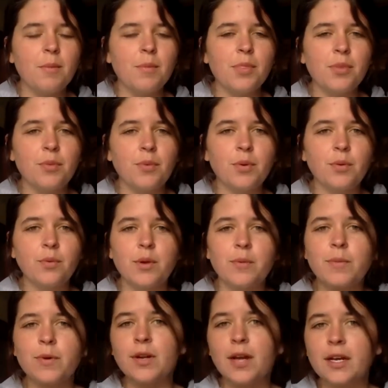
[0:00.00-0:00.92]
through
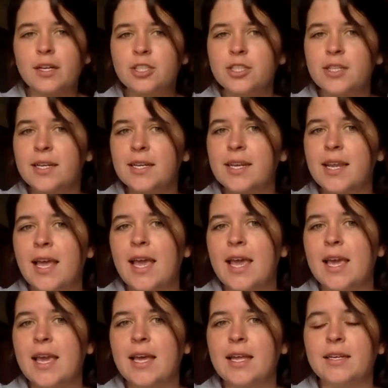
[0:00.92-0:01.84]
reproduction,
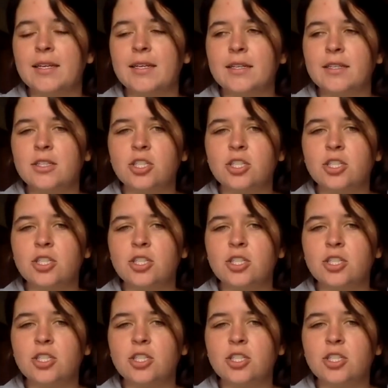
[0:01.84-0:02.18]
and